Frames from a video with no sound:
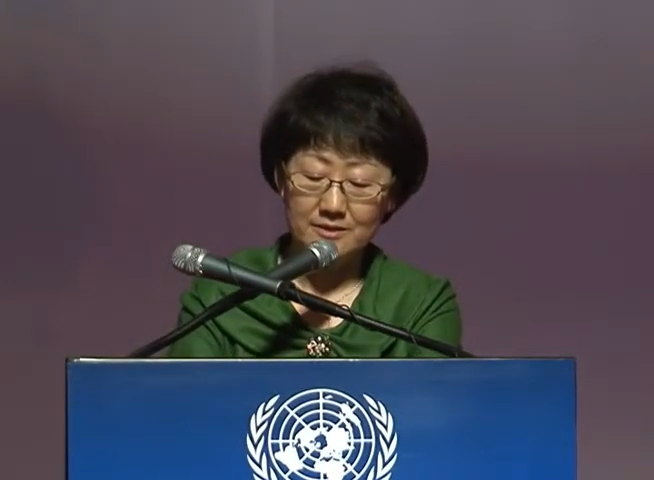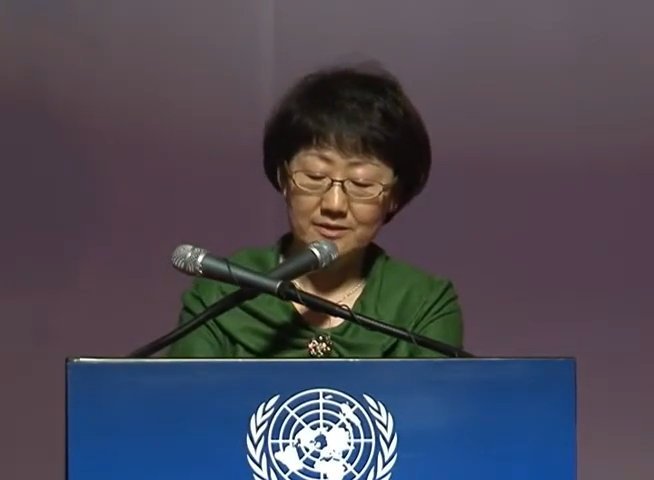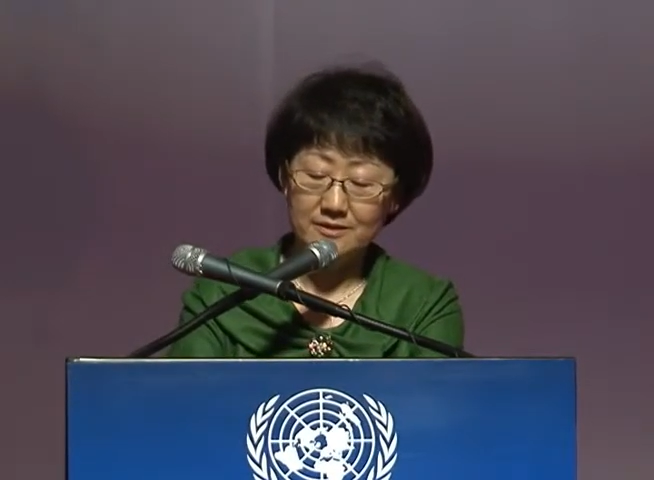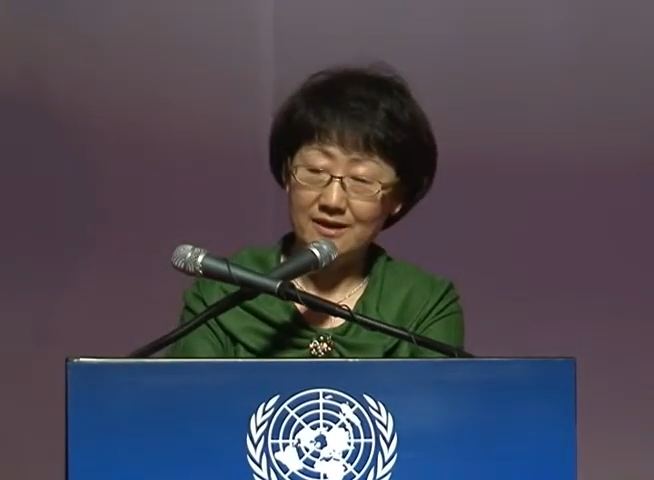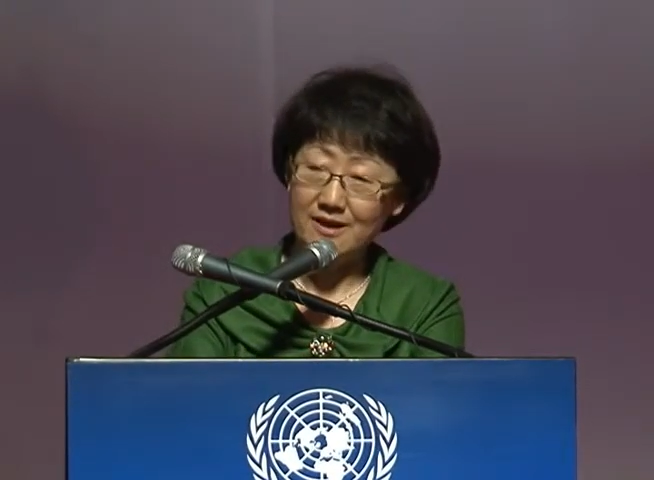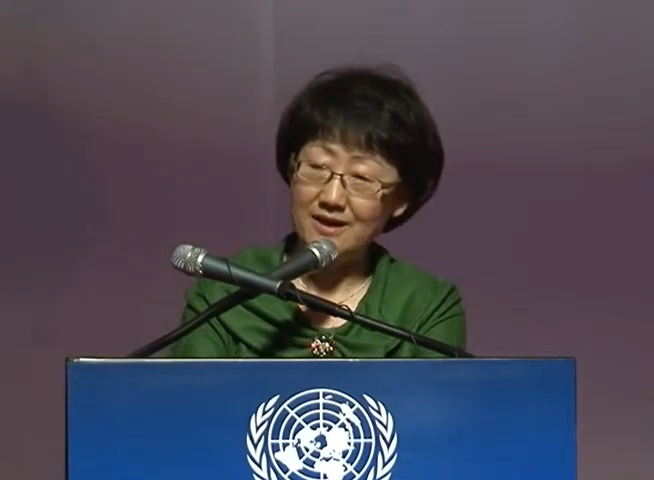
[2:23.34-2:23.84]

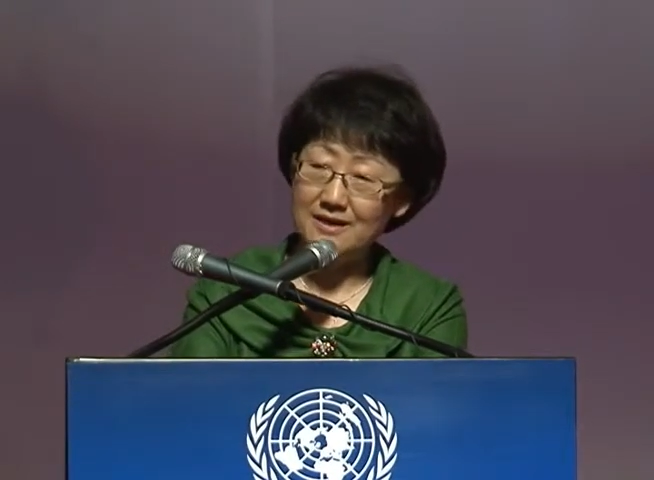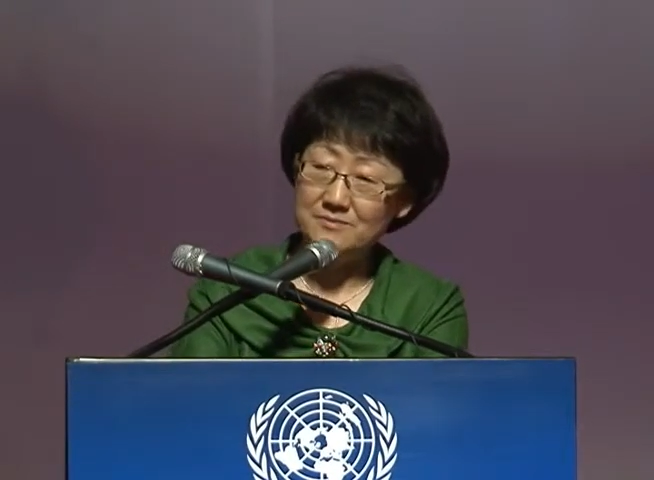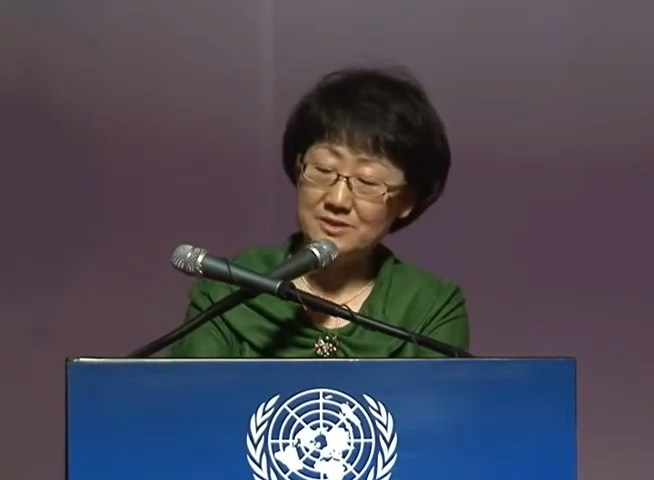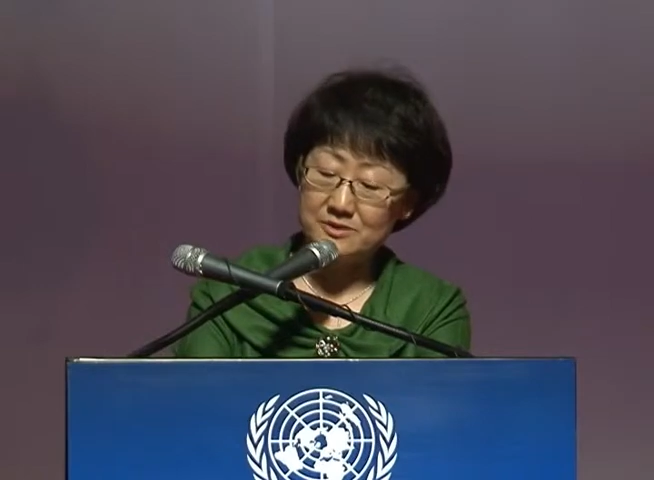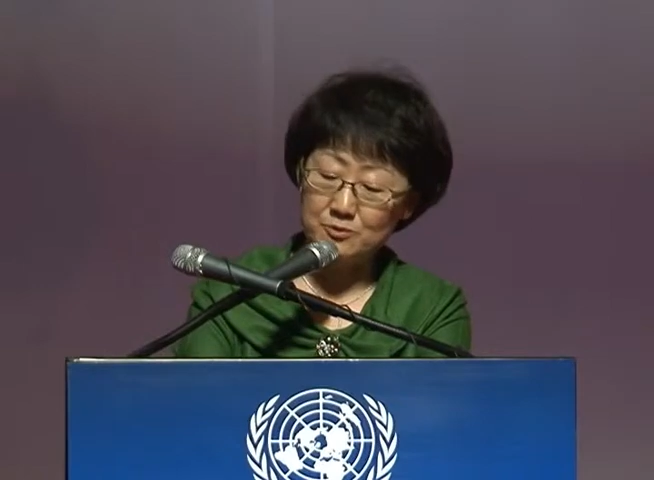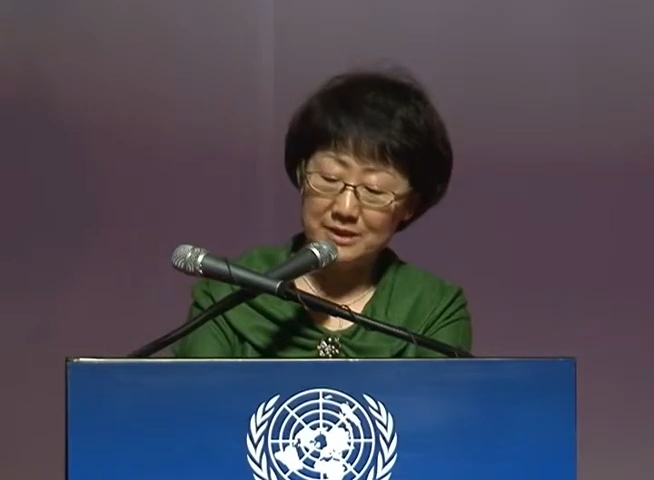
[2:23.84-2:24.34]
The
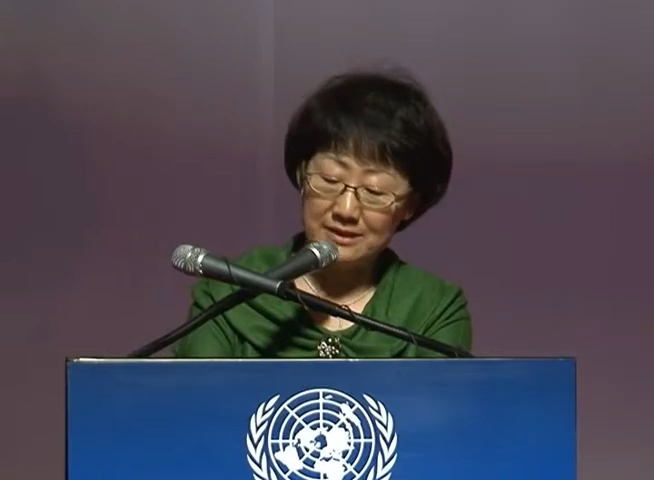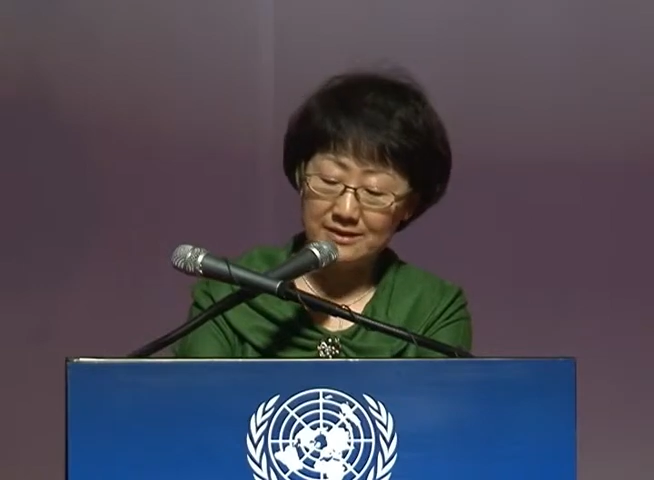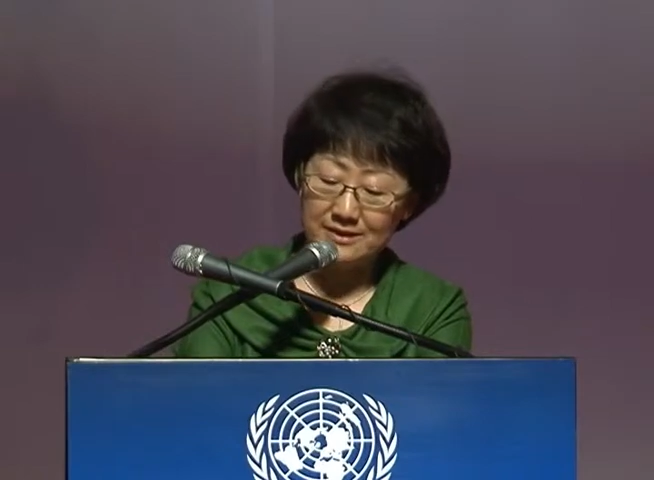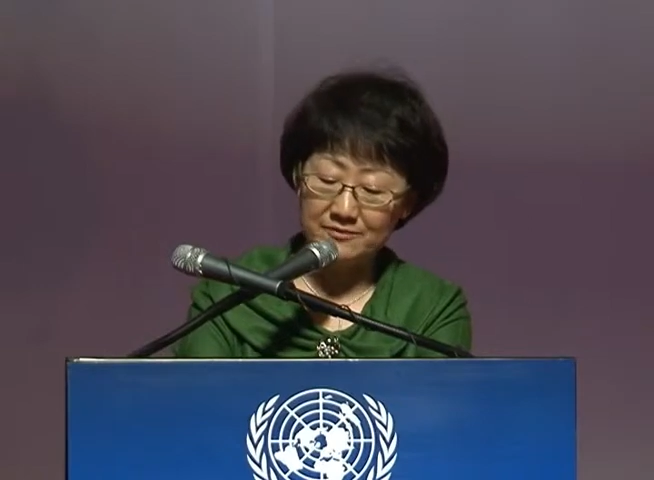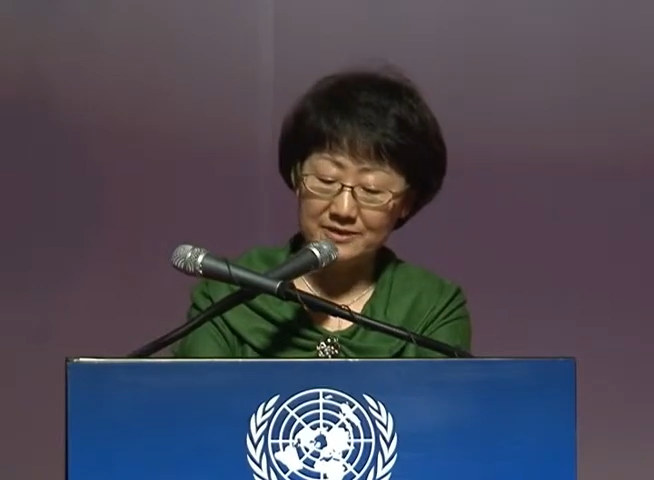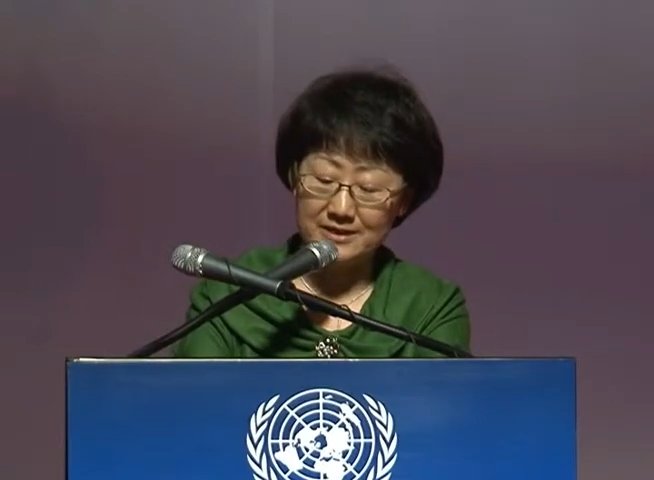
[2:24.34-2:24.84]
times we
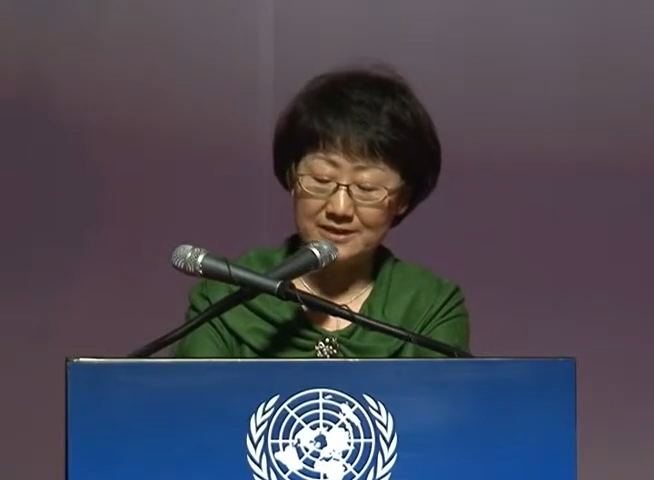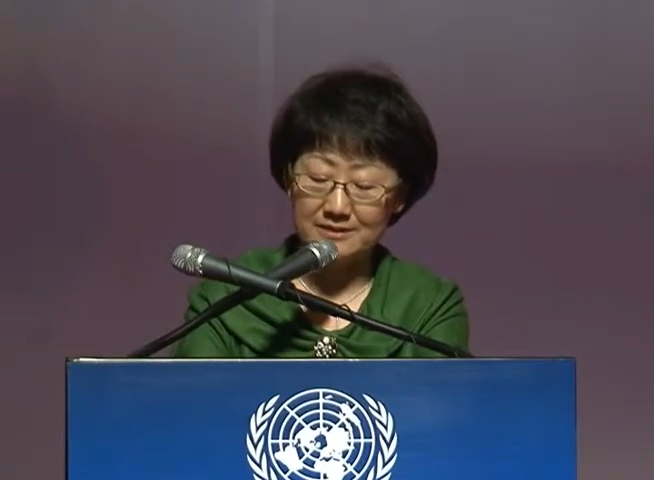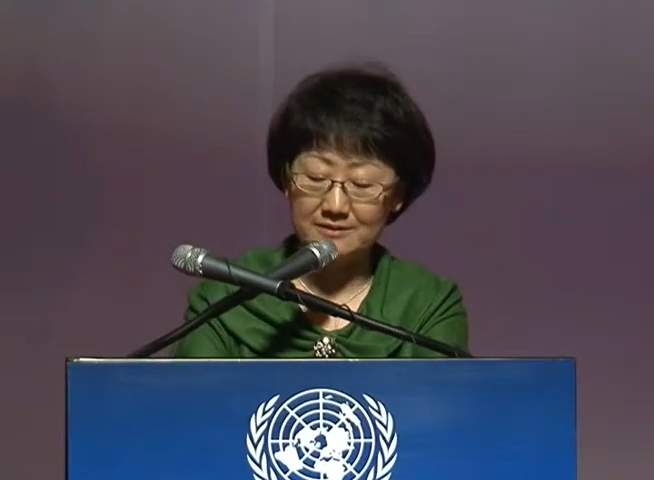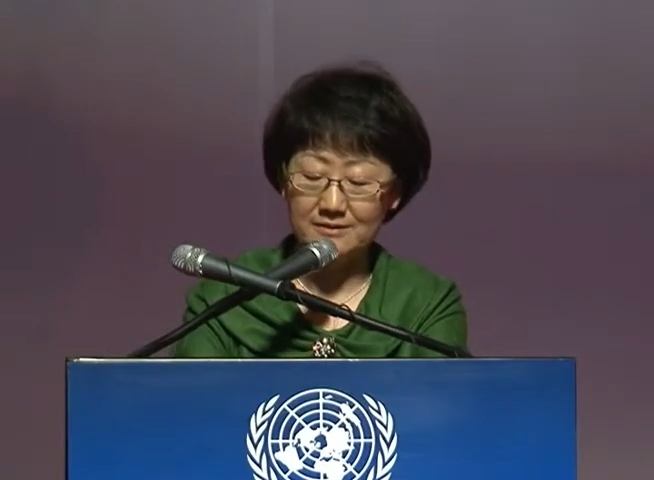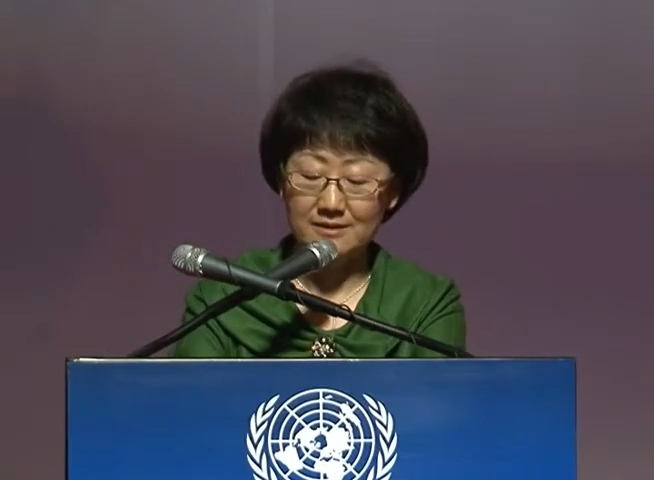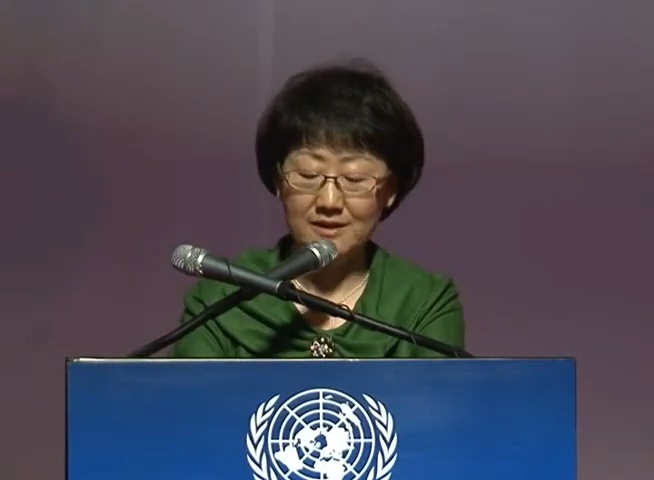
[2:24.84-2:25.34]
live
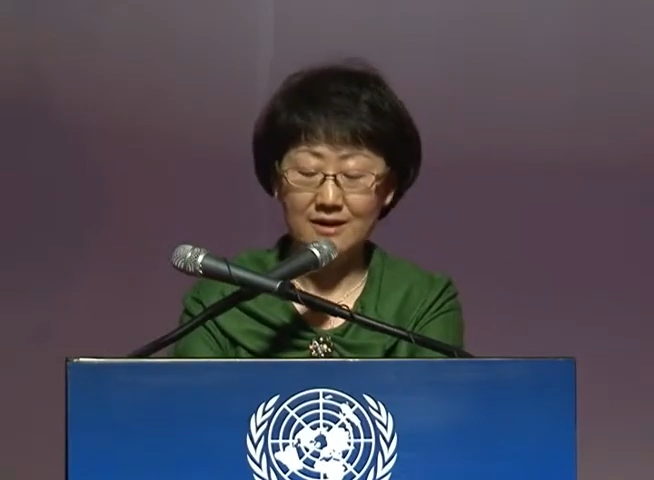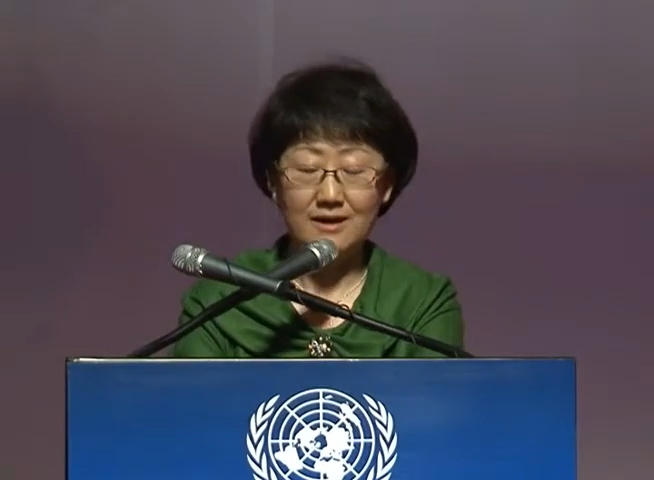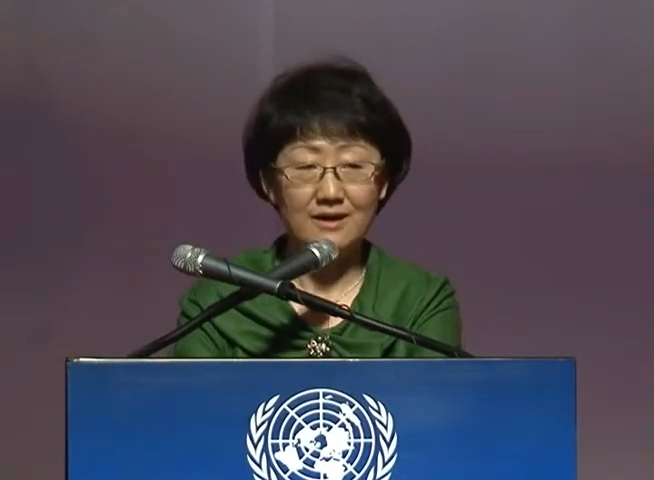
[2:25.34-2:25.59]
in